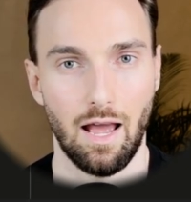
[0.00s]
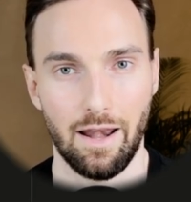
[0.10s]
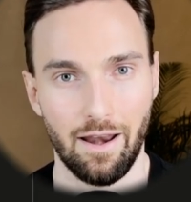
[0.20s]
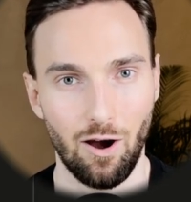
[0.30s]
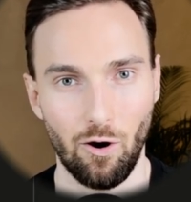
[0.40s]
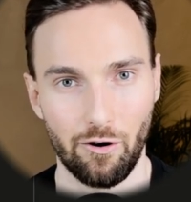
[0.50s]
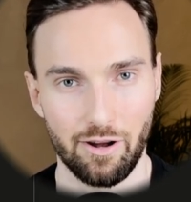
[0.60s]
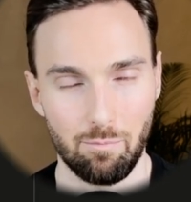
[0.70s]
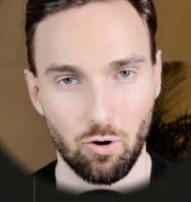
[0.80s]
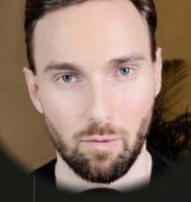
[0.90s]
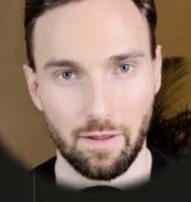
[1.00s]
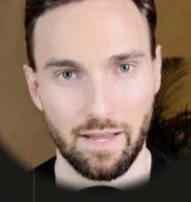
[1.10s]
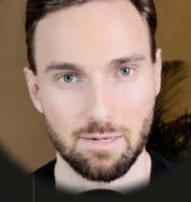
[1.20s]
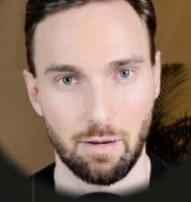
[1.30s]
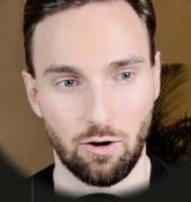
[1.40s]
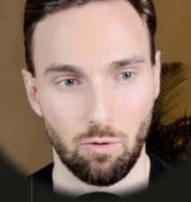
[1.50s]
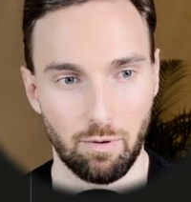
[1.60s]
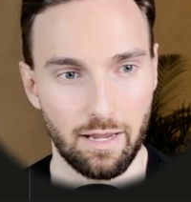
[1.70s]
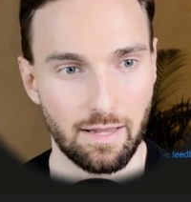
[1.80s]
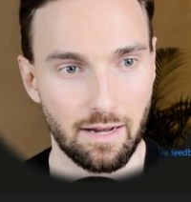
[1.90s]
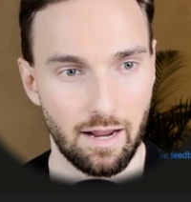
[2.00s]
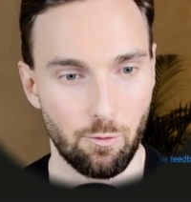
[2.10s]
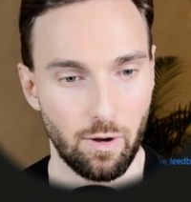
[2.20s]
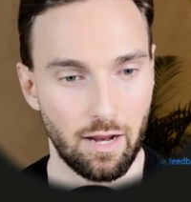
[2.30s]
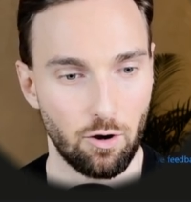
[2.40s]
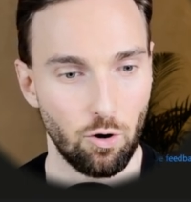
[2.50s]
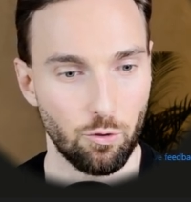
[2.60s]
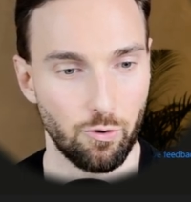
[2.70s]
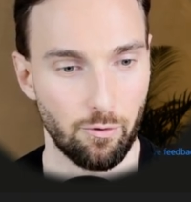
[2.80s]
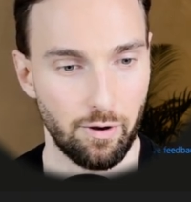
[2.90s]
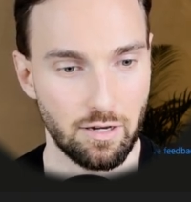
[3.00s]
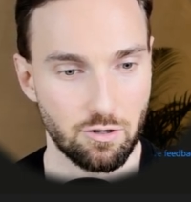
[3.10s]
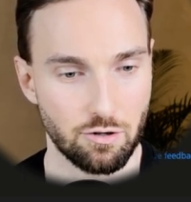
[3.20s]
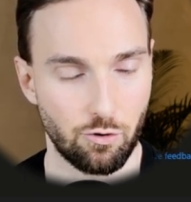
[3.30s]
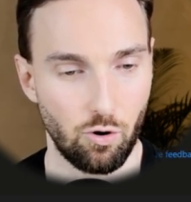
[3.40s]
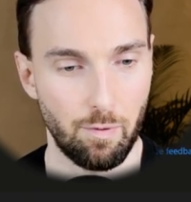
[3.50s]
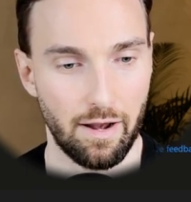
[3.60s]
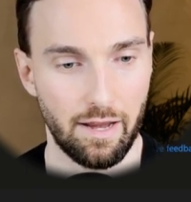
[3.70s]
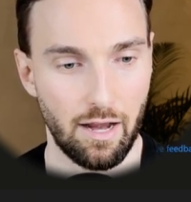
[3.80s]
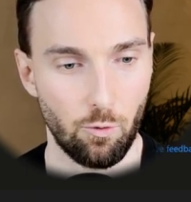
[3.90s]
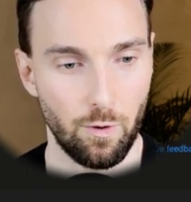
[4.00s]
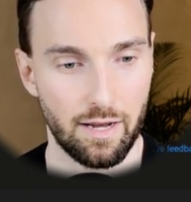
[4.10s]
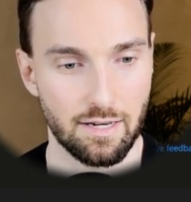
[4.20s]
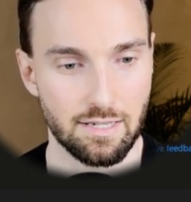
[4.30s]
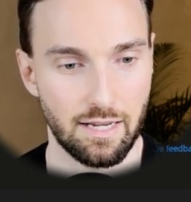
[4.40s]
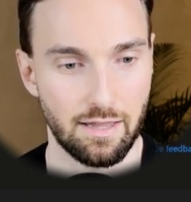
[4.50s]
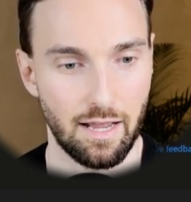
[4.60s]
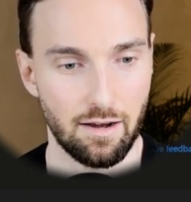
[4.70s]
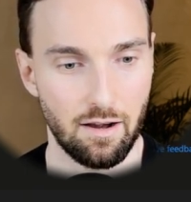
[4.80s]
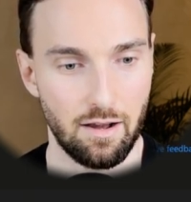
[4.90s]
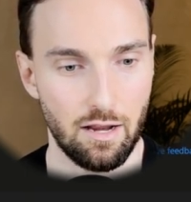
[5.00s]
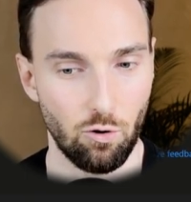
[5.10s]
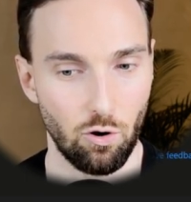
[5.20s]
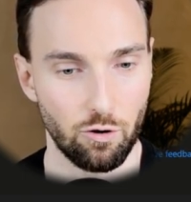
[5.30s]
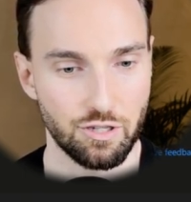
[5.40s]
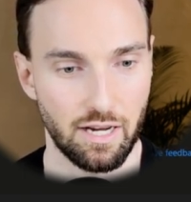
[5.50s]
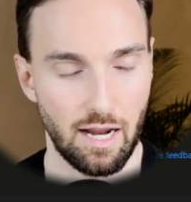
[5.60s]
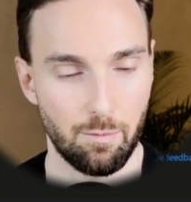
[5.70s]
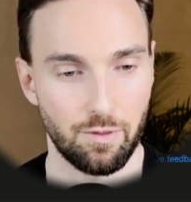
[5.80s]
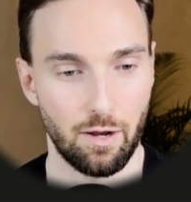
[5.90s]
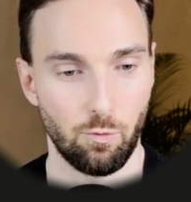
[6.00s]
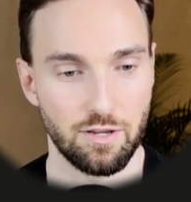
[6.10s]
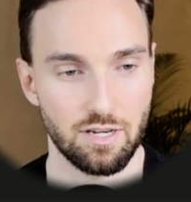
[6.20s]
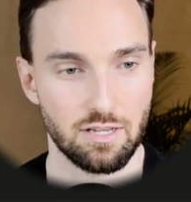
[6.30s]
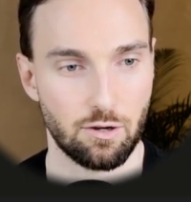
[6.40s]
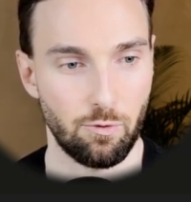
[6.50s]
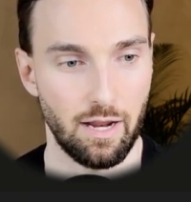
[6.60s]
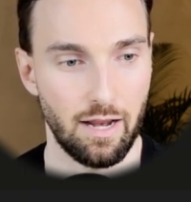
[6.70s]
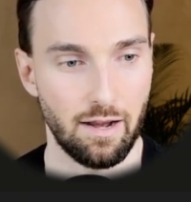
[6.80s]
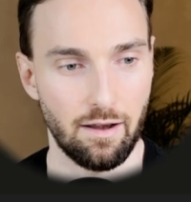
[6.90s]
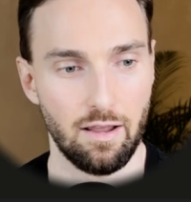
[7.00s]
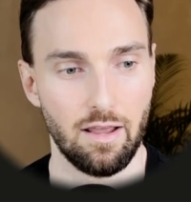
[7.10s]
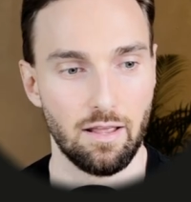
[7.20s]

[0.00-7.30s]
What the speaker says: And now our deployment has been completed and we can go to a resource group and here we can see that new Logic App that we just created.